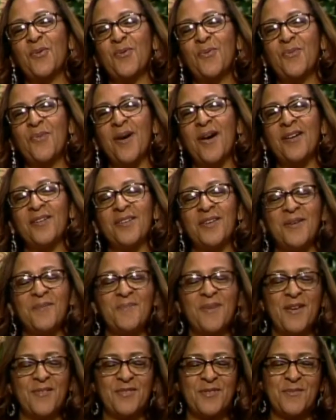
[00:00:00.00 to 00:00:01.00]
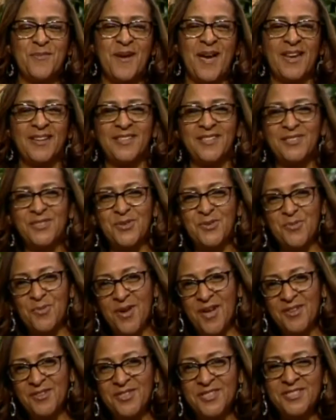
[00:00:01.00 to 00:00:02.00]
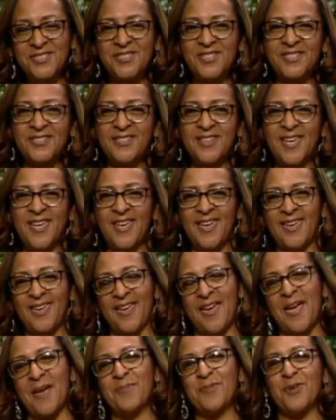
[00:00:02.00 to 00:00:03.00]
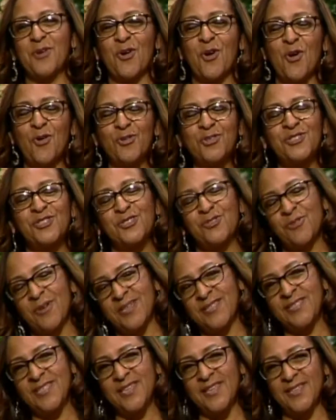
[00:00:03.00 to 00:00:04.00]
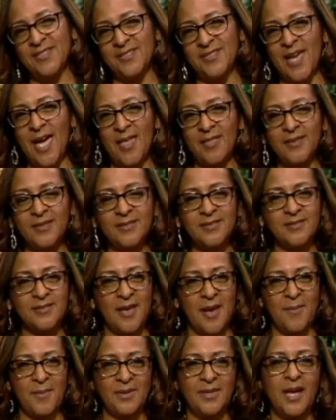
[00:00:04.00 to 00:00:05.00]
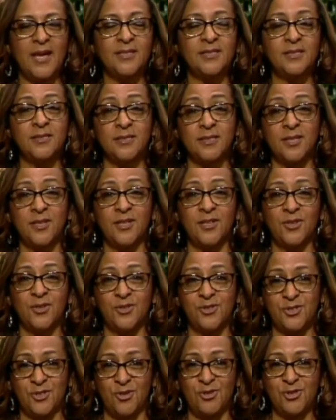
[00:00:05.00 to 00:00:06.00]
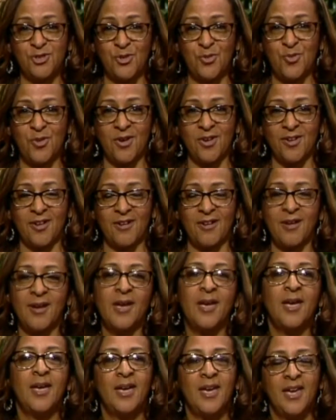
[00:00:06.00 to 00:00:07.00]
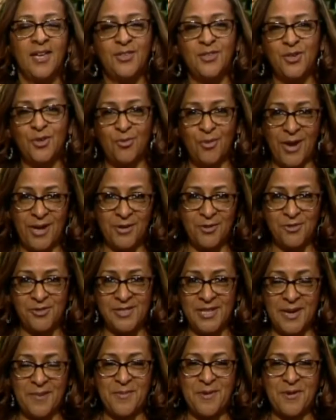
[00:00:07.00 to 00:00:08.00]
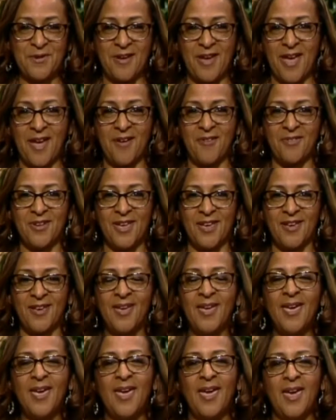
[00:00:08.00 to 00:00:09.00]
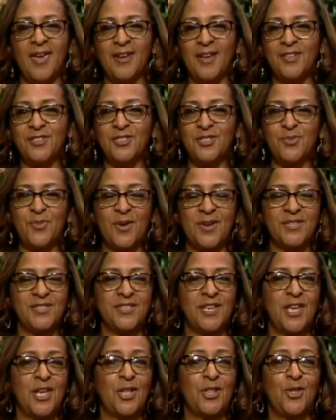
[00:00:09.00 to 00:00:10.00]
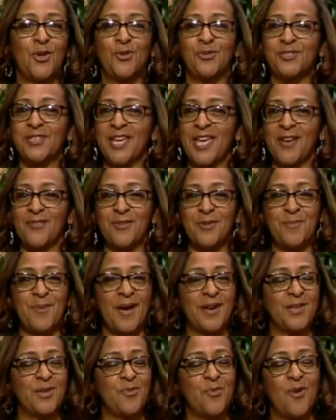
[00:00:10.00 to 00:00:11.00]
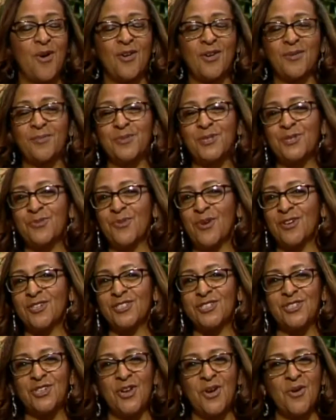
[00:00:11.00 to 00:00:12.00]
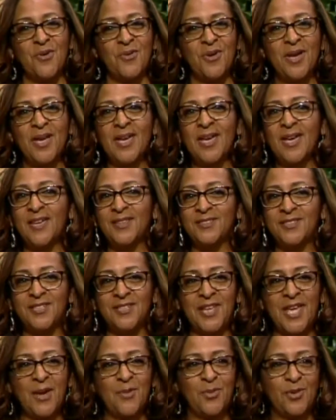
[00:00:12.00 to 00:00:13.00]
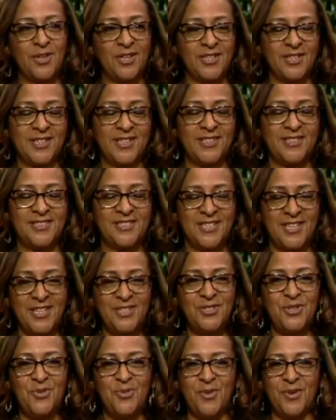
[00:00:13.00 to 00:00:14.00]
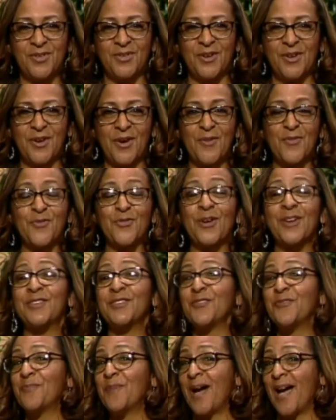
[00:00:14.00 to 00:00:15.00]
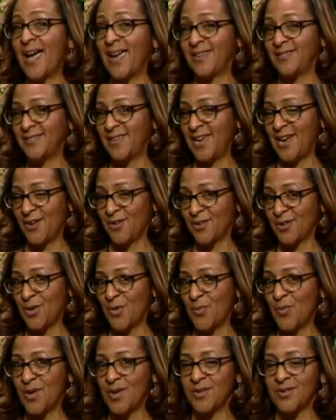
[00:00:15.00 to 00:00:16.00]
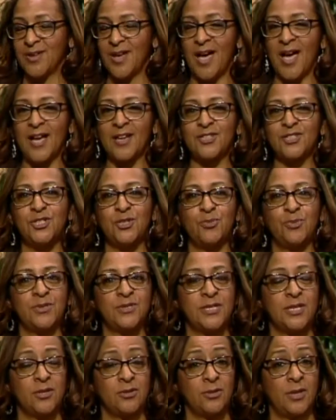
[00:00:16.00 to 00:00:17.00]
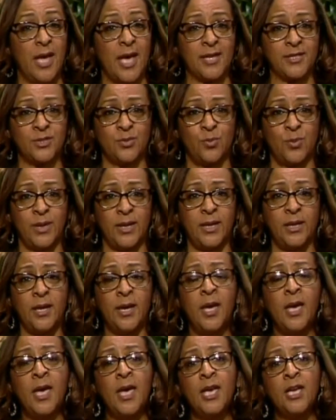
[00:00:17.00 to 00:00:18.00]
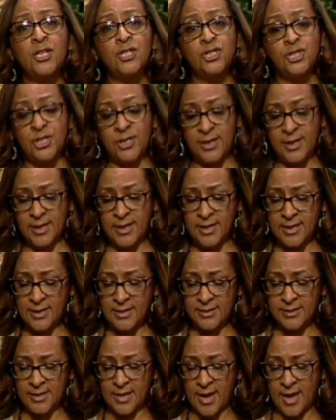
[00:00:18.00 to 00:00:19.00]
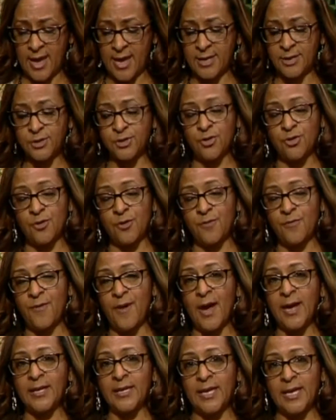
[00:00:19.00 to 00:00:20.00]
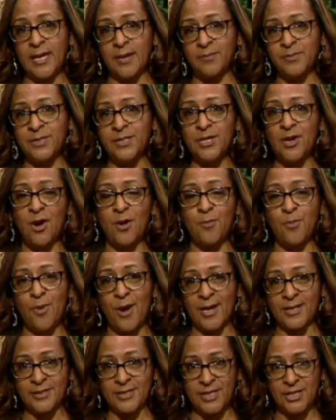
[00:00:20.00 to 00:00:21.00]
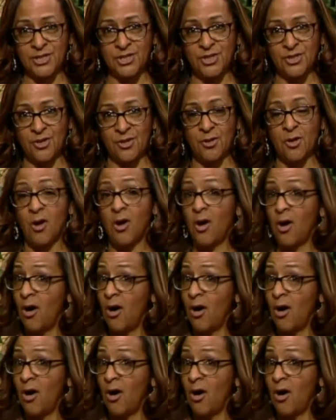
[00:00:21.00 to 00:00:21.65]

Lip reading: Welcome, everybody, to Wellness Today. I'm your host, Tracey Gonzalez. I'm a licensed clinical social worker in the greater Danbury area, and I just want to say hello to everybody. Welcome to our show. Today, we're going to continue with a friend of mine, Erica Wilcox. She was here last week. She is a certified EMDR practitioner.